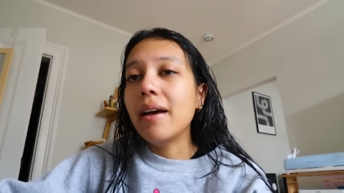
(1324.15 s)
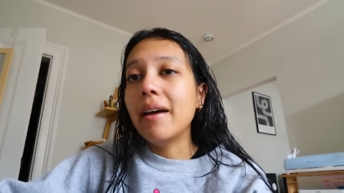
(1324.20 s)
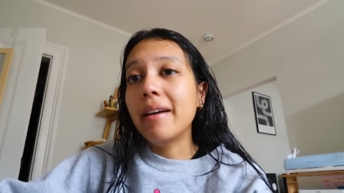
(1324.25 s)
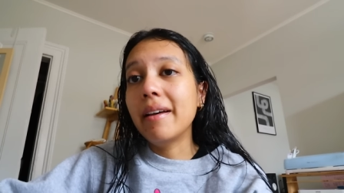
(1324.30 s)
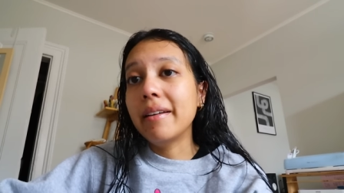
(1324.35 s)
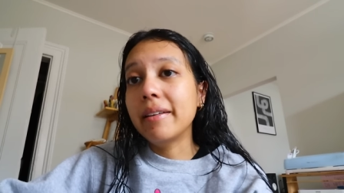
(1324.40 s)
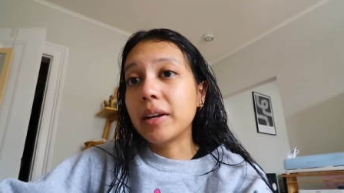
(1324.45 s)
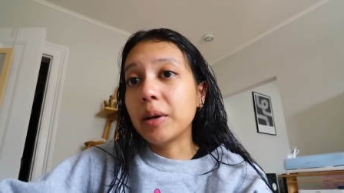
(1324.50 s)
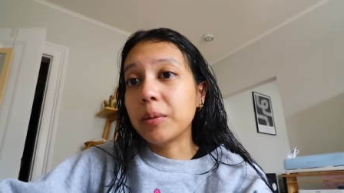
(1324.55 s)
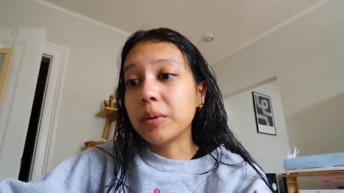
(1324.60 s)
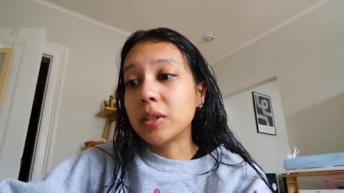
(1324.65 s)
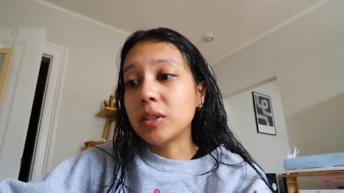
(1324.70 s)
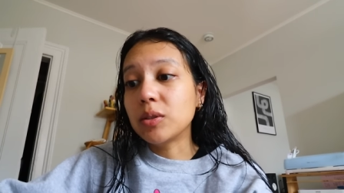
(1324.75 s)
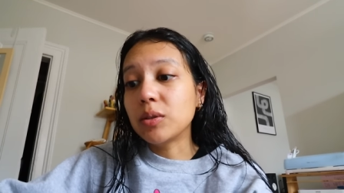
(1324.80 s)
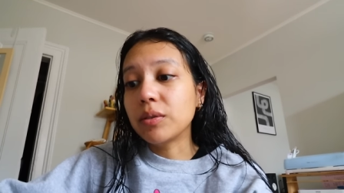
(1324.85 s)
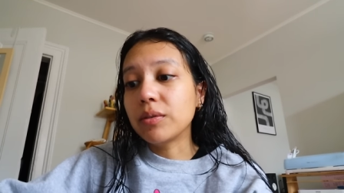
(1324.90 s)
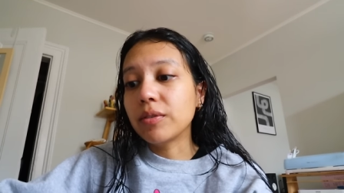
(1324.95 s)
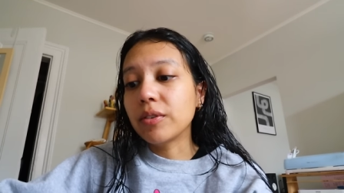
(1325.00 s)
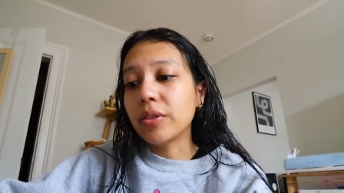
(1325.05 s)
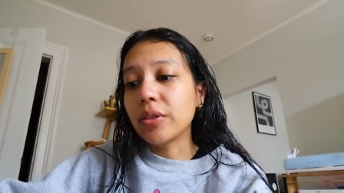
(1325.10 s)
and I want to
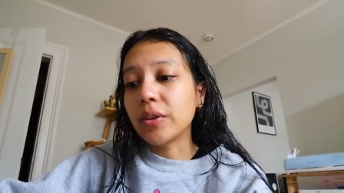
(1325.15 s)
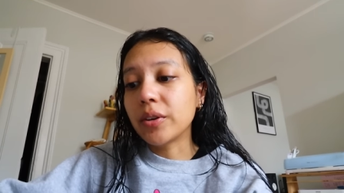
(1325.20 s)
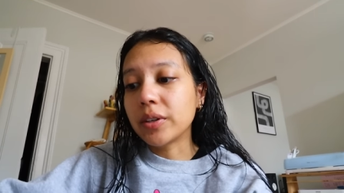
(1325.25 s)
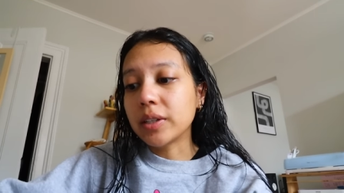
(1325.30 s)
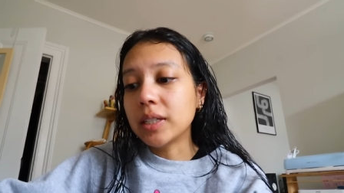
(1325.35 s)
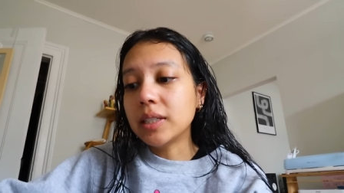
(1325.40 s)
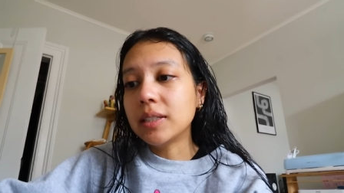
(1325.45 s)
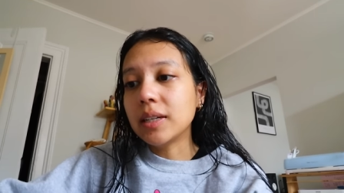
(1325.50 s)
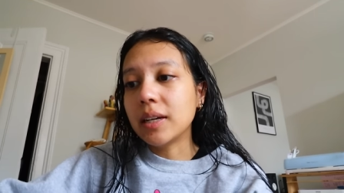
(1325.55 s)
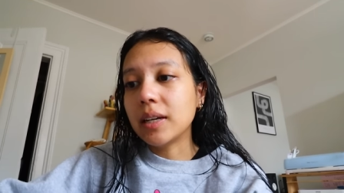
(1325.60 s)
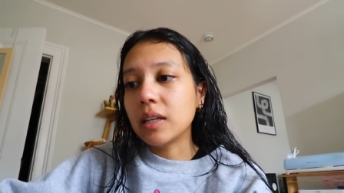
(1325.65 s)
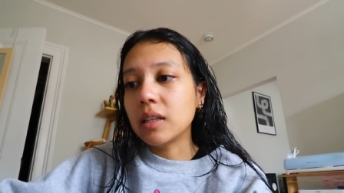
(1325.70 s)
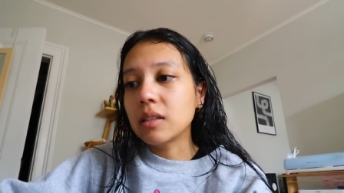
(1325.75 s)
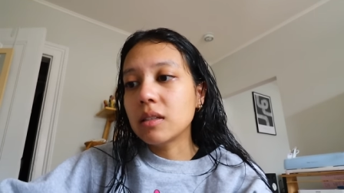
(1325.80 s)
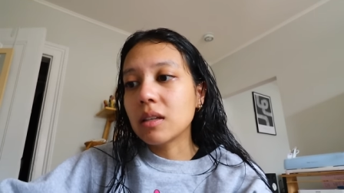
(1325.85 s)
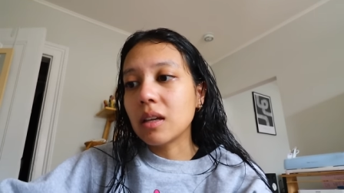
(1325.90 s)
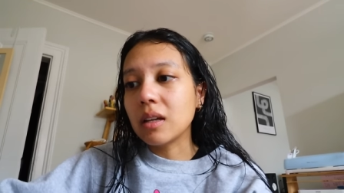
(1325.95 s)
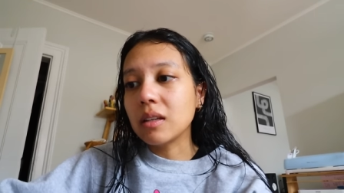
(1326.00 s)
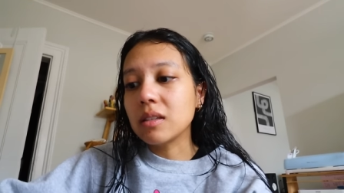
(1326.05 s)
do it for 30 days.